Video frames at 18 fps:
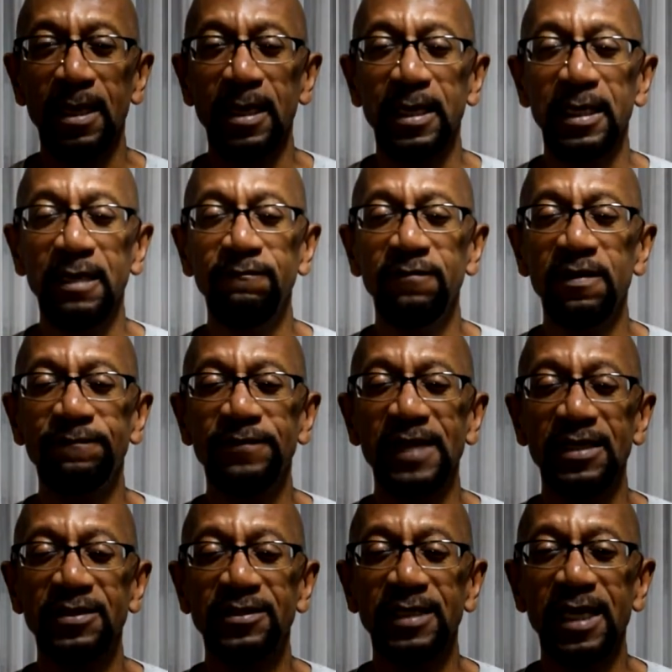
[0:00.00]
Even if
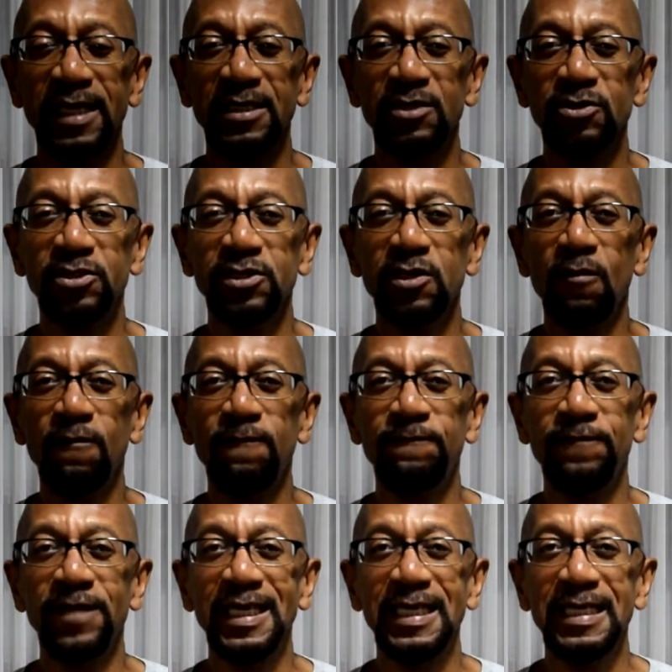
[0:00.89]
they say there's no
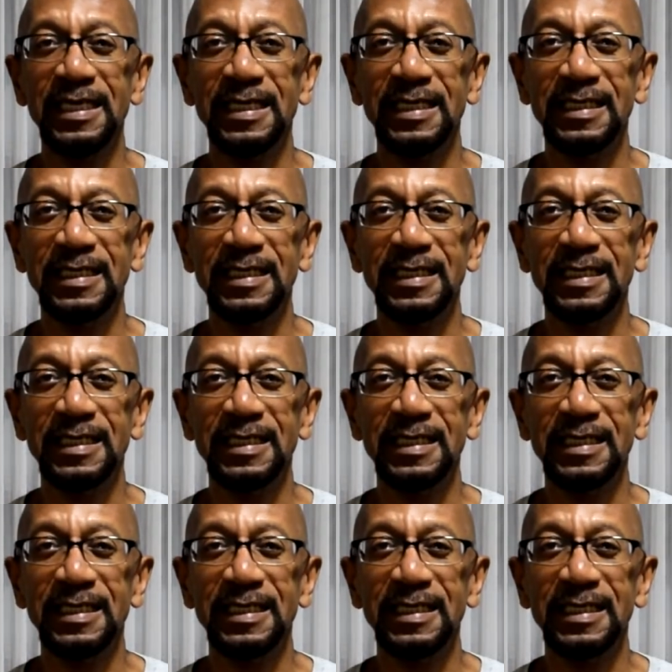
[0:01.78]
fee,